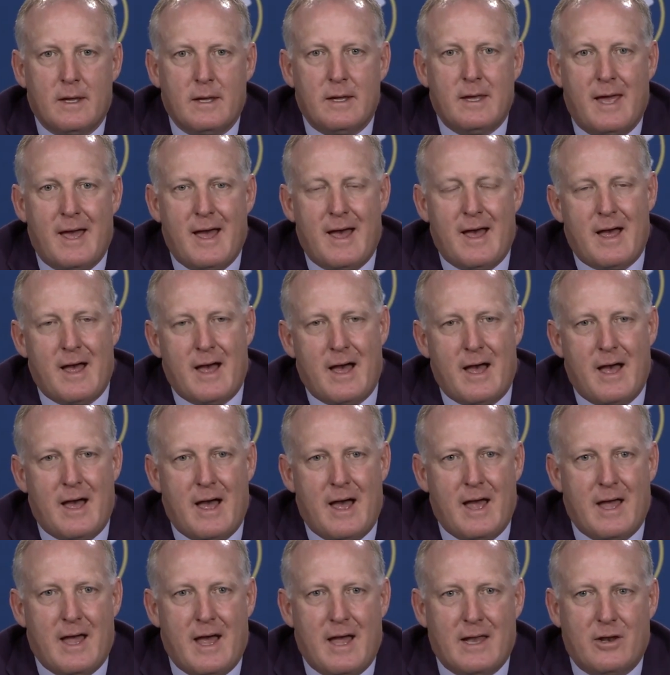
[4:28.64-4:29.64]
Yeah,
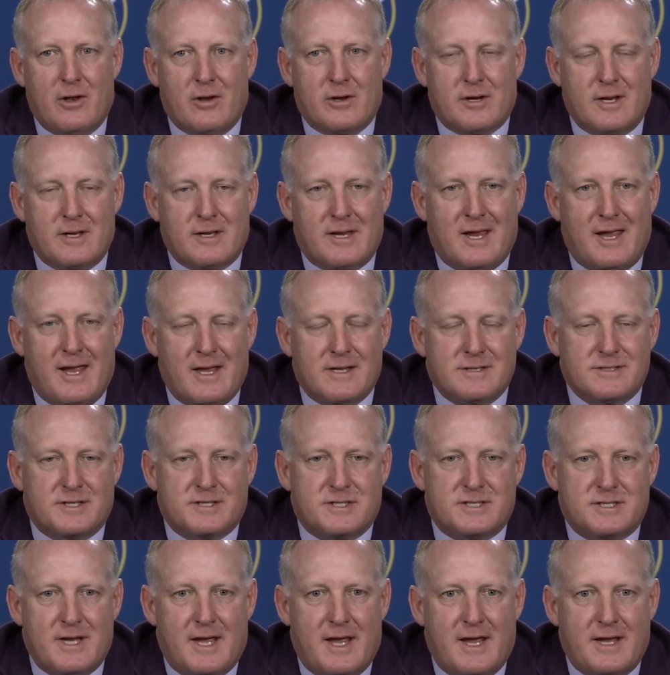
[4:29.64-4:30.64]
I look at Kansas
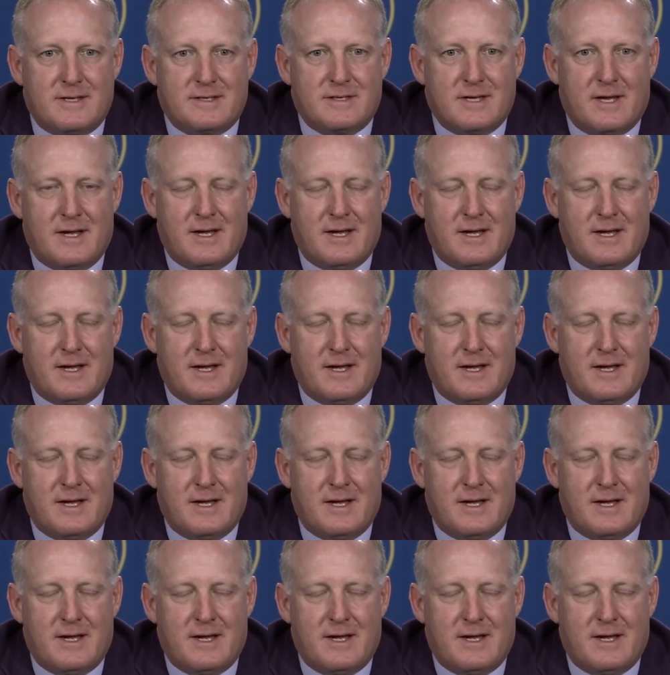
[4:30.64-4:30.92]
State.